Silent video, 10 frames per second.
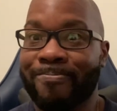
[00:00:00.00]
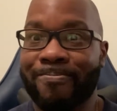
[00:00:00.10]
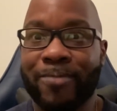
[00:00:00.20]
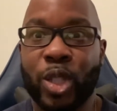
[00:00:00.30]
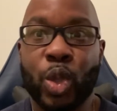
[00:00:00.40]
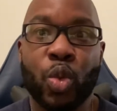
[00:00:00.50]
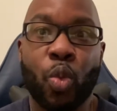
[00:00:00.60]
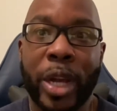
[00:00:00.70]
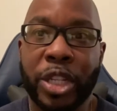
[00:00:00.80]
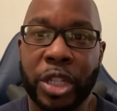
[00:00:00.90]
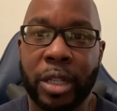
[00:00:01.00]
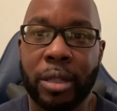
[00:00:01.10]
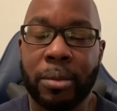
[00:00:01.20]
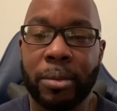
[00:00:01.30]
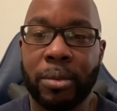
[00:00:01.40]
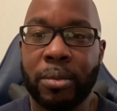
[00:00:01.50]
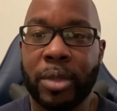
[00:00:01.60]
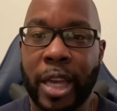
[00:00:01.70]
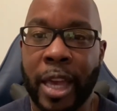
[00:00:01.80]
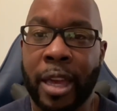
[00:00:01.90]
switching.
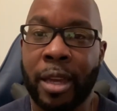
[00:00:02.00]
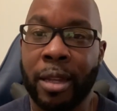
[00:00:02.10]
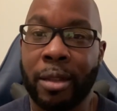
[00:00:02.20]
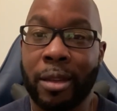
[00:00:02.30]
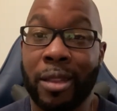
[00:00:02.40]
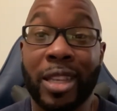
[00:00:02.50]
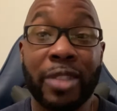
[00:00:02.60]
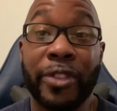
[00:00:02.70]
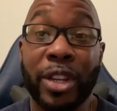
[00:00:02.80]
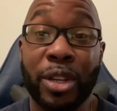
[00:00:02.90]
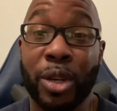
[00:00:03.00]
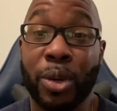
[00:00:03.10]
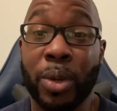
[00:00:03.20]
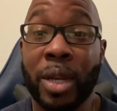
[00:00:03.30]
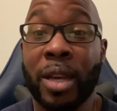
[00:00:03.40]
And in this video,